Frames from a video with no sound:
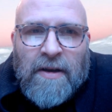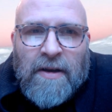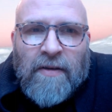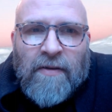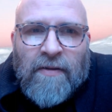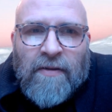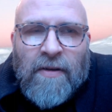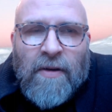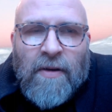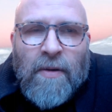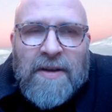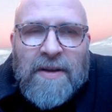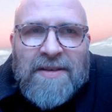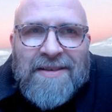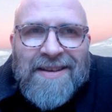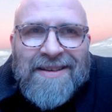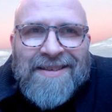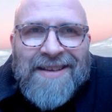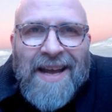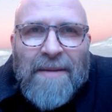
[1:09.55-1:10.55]
So it's
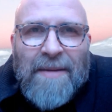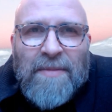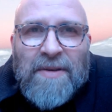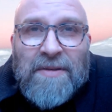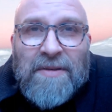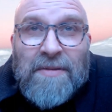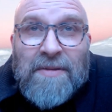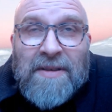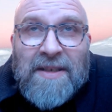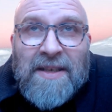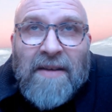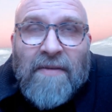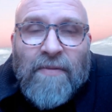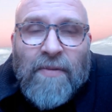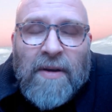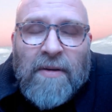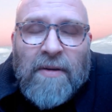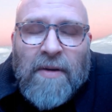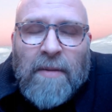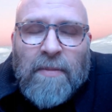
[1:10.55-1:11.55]
an attempt to see if
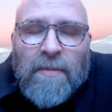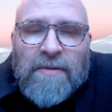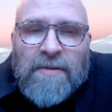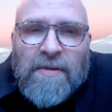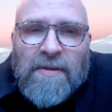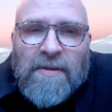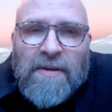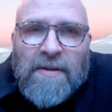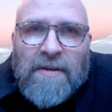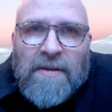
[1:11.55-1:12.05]
we are able to